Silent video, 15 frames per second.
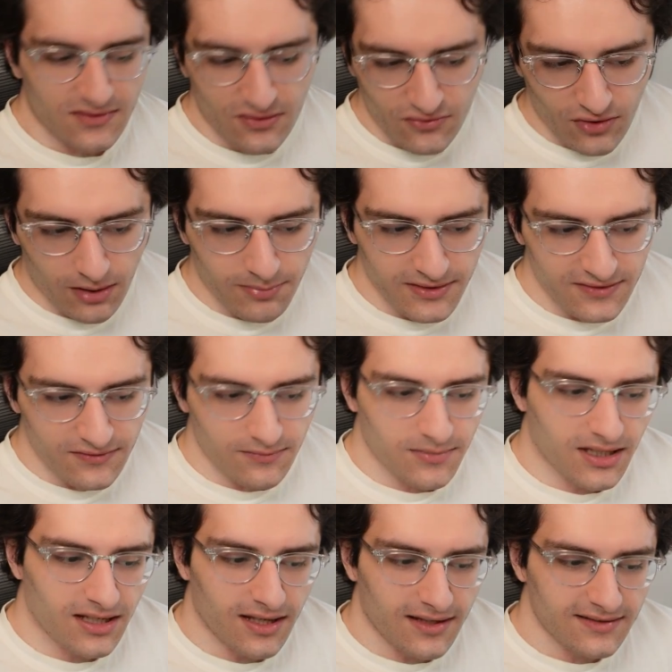So Tropius for
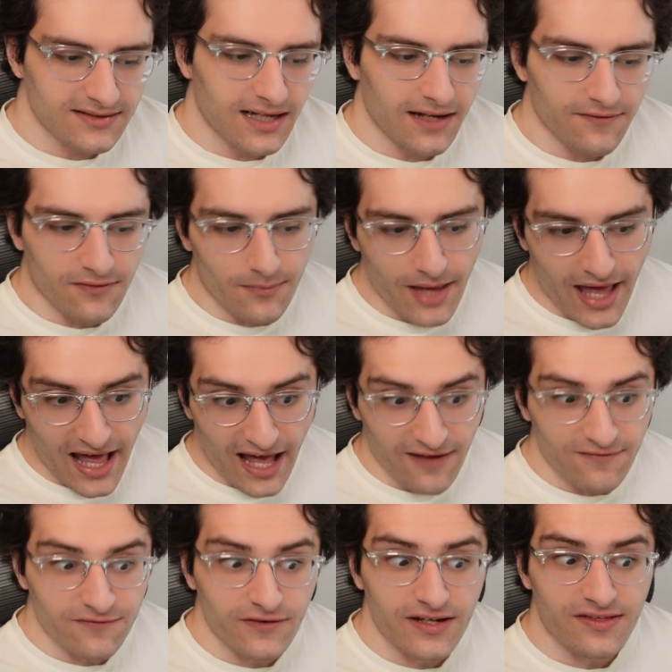me, aside from
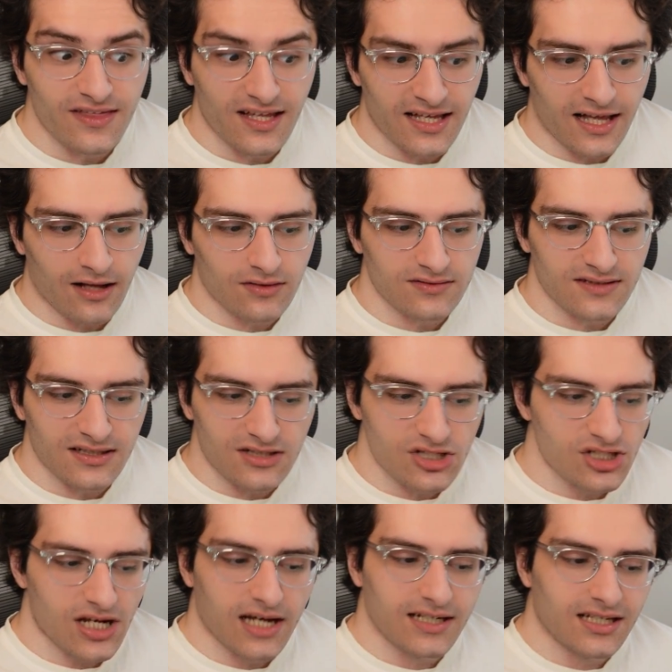everything else, it's
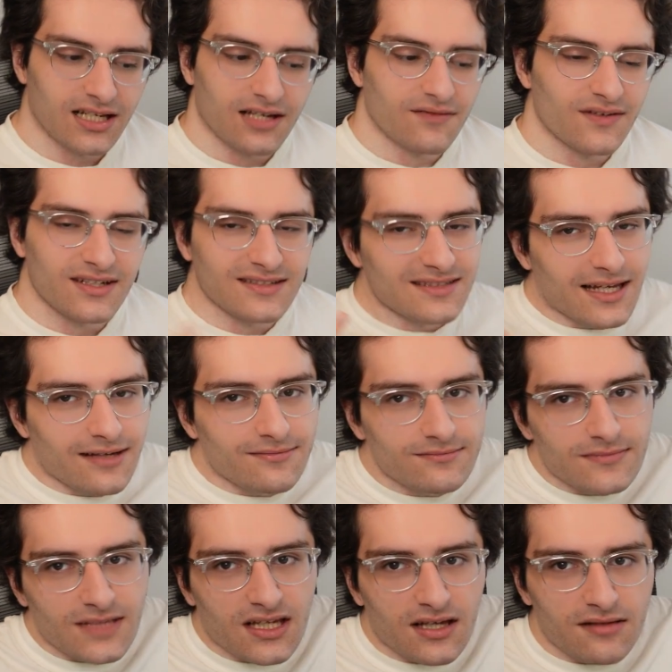shiny even is like,
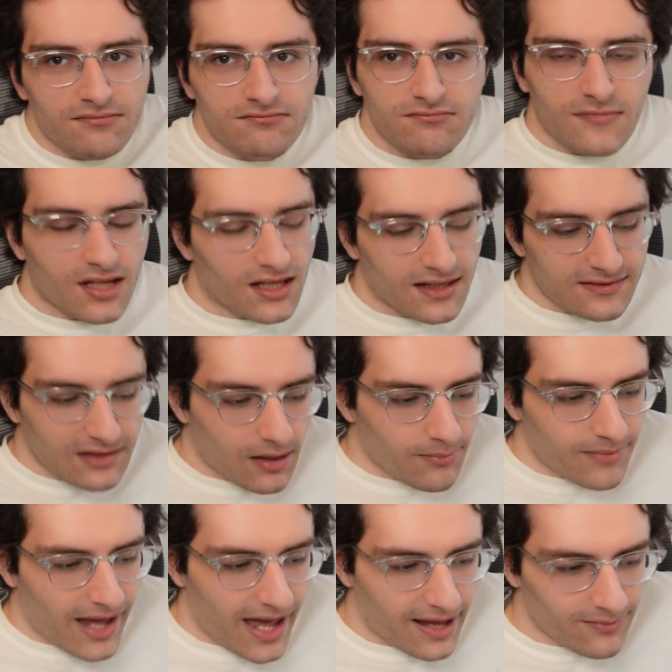meh, it's
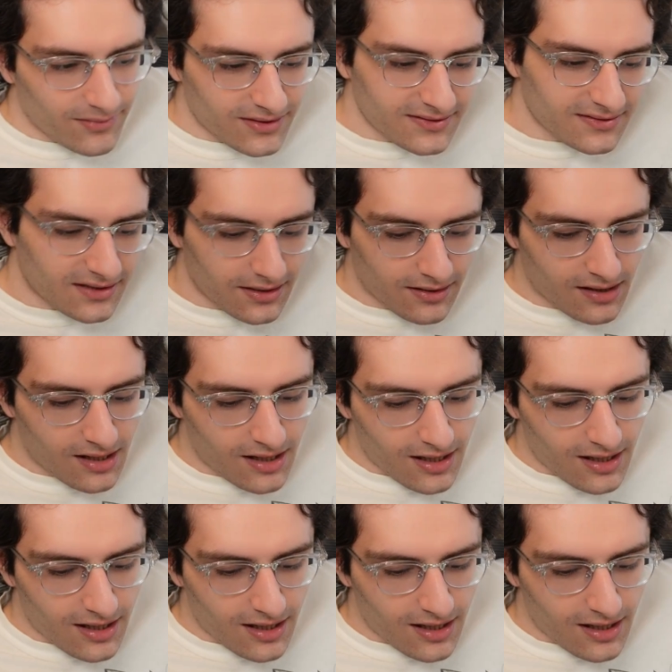not bad, but it's eh.